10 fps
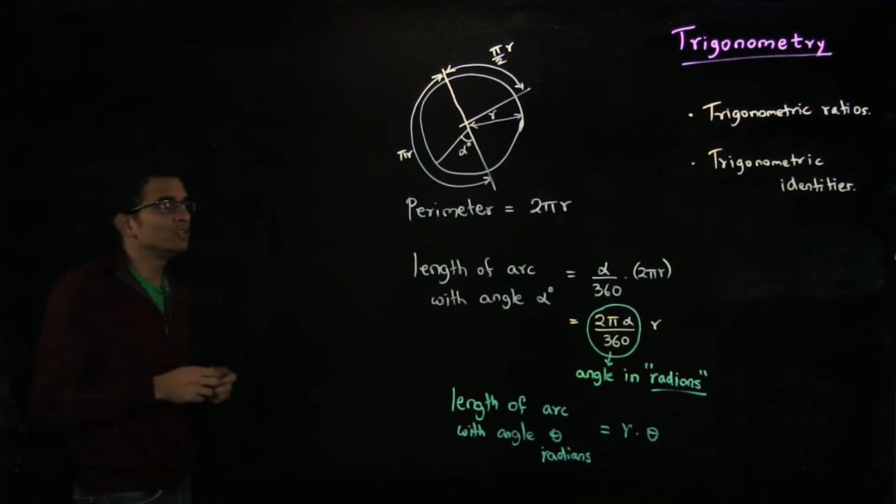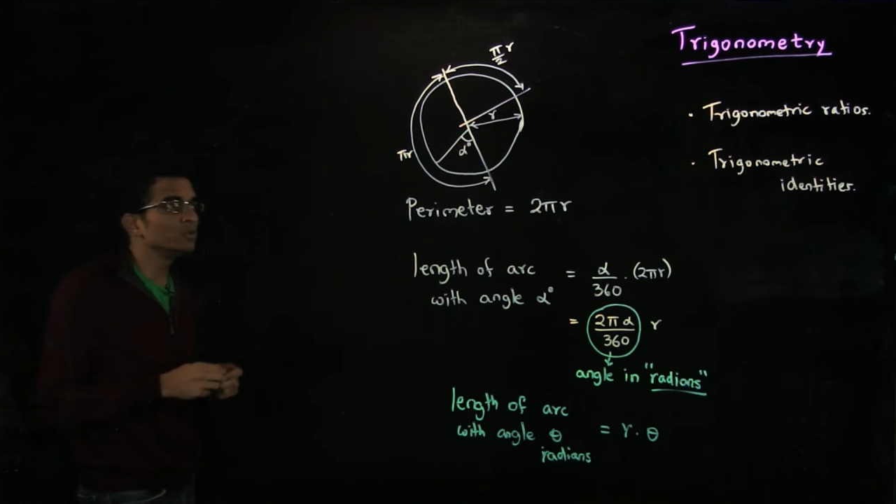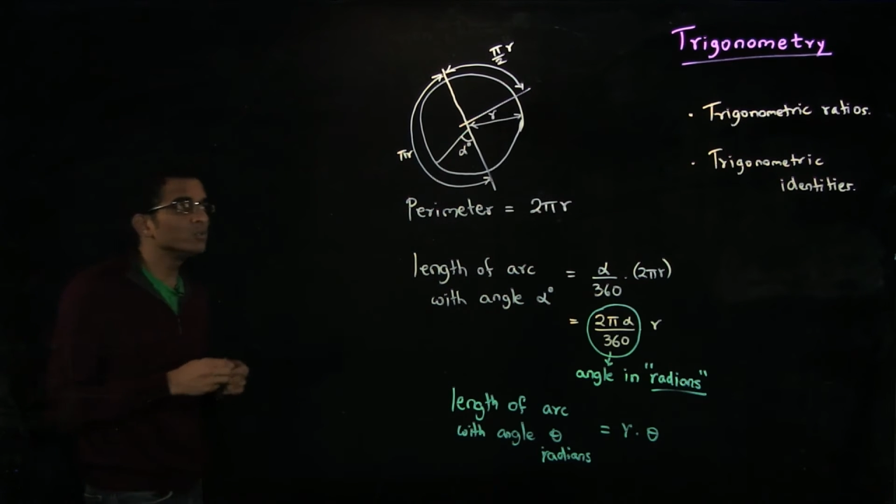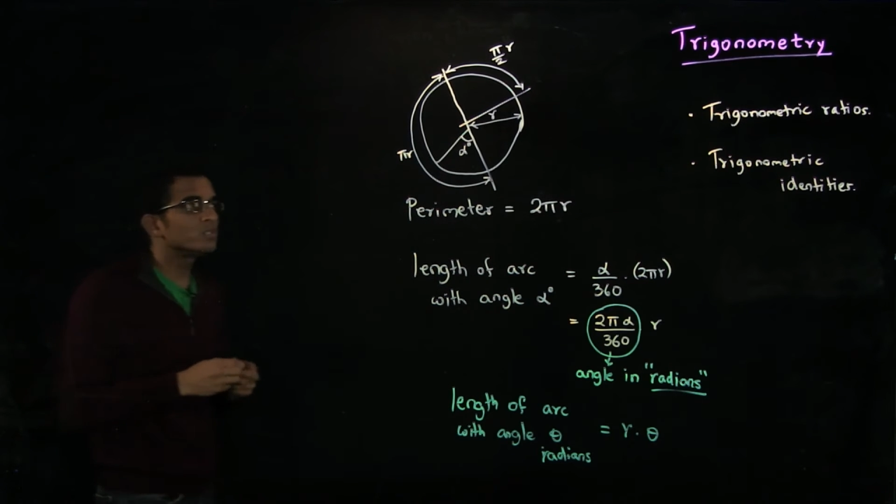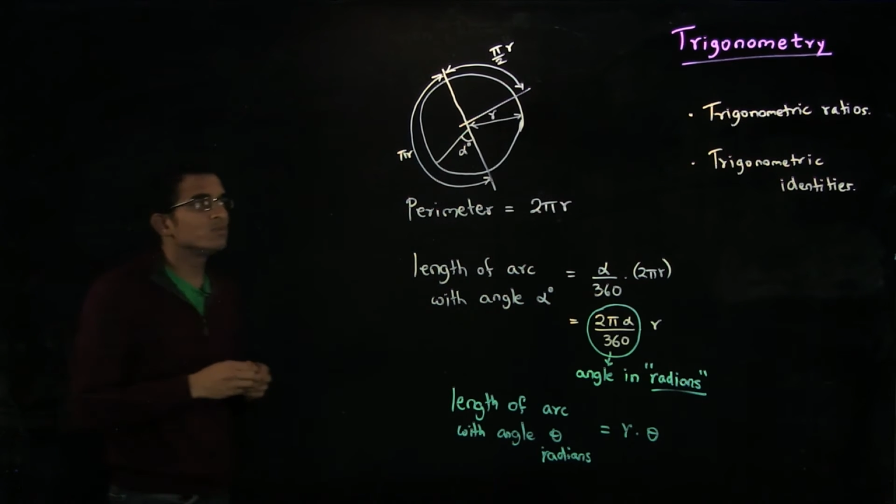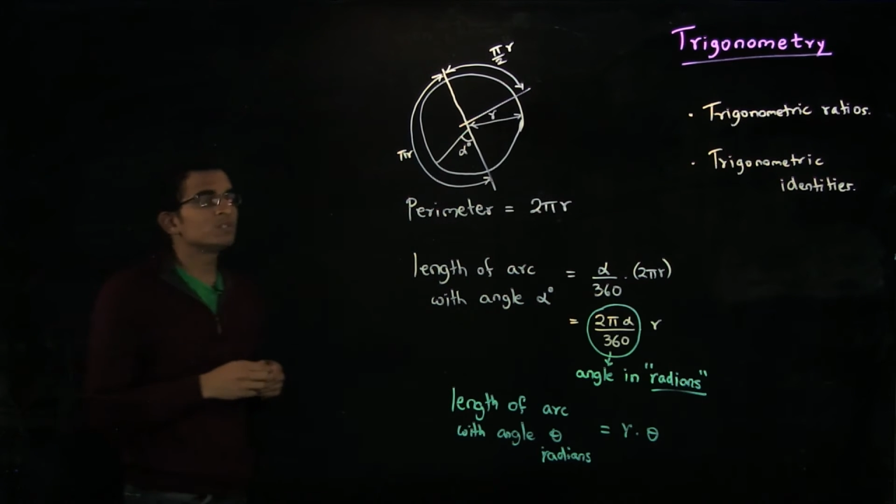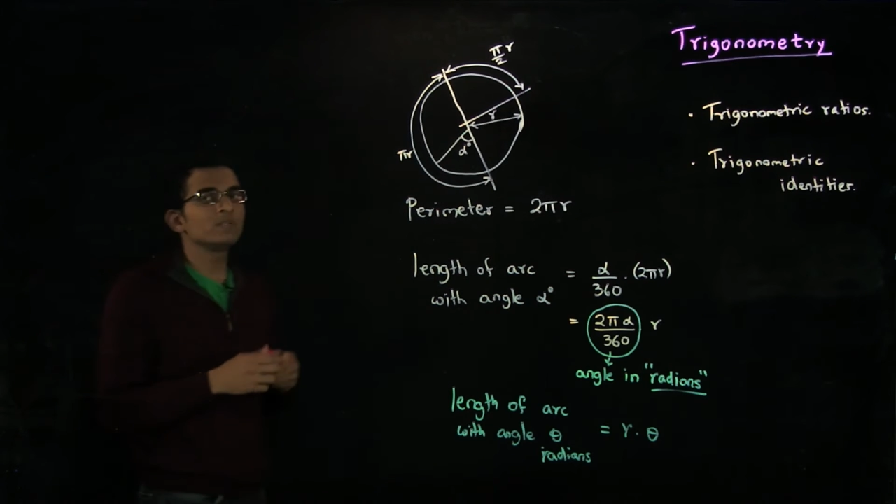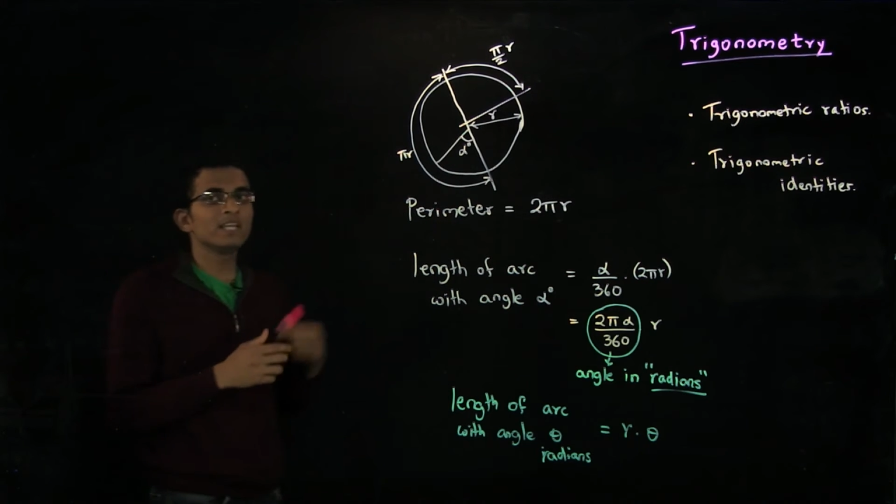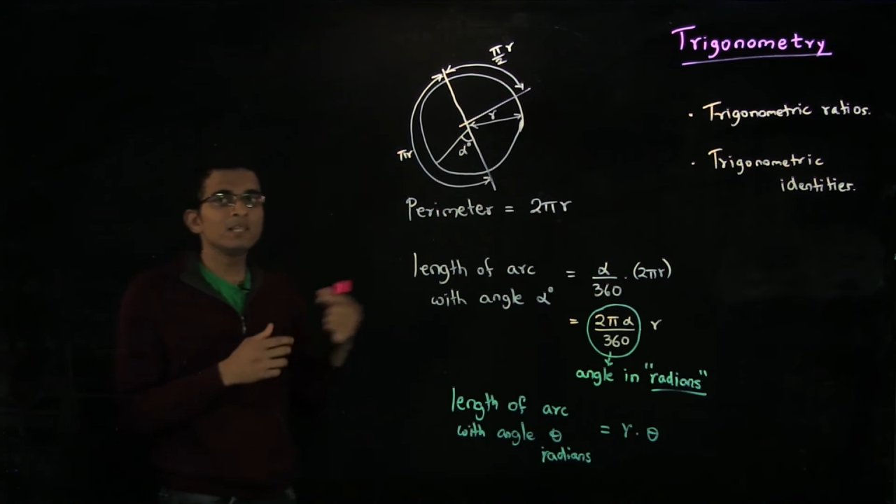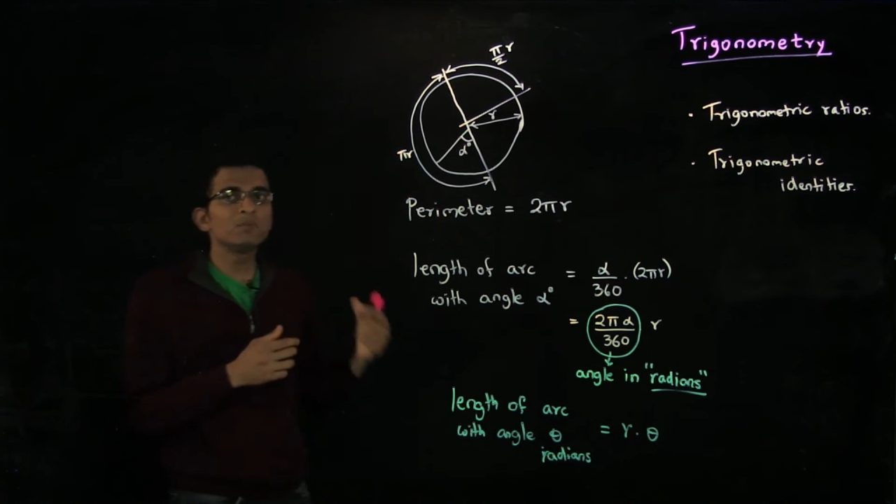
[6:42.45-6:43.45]
tools which
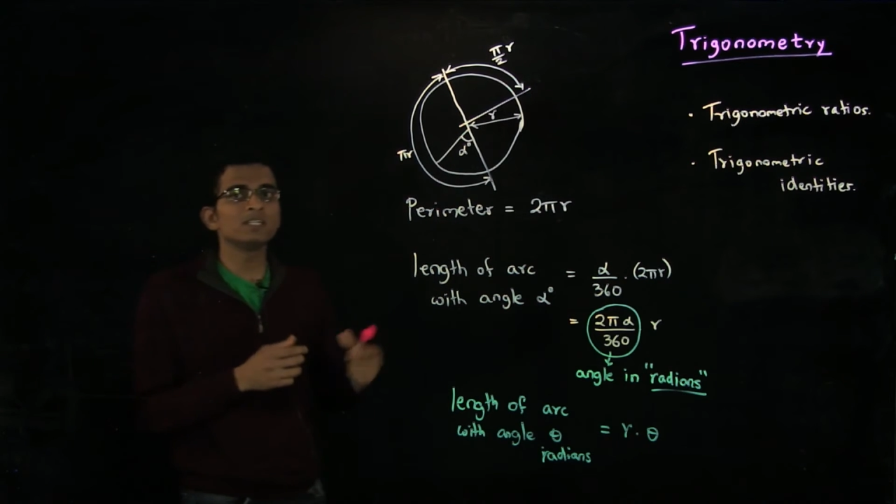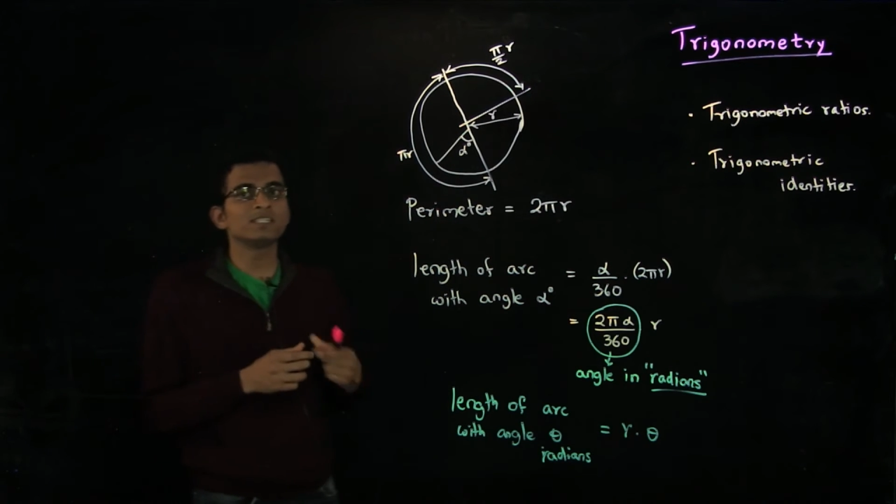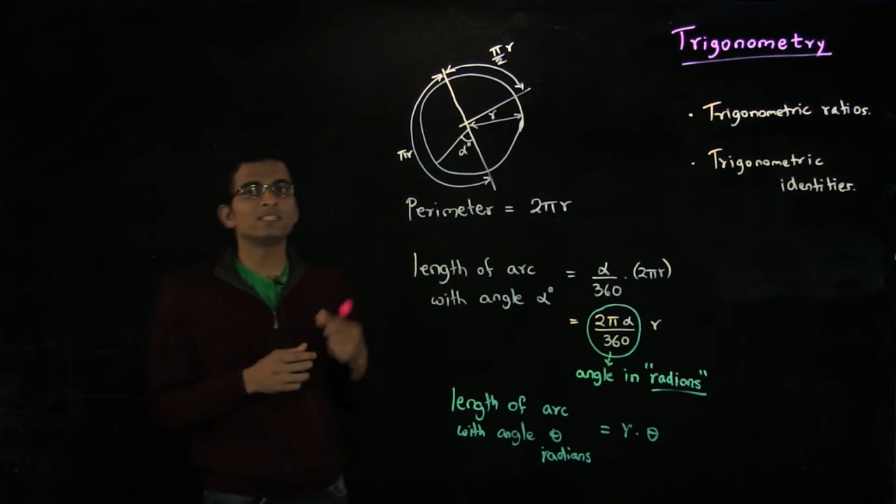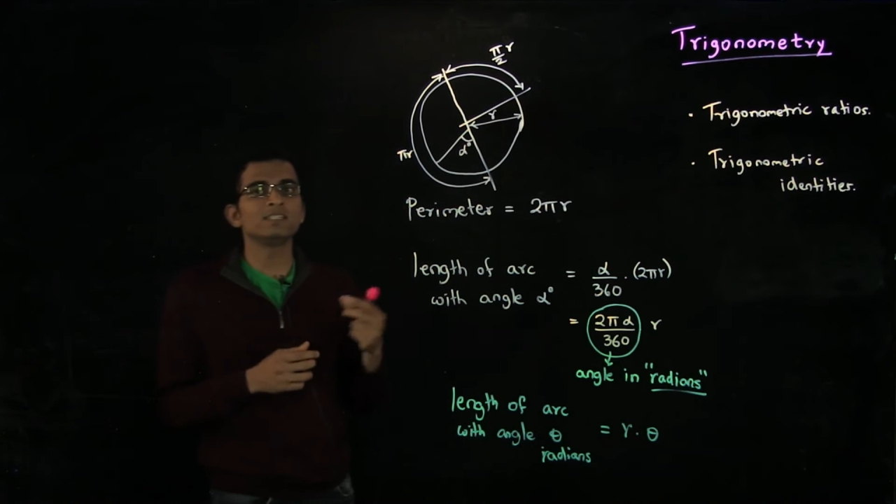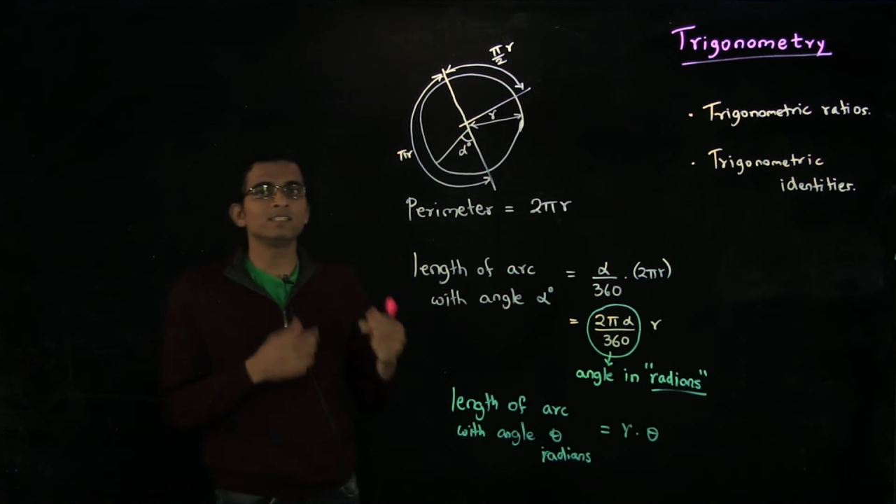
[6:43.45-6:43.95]
will help us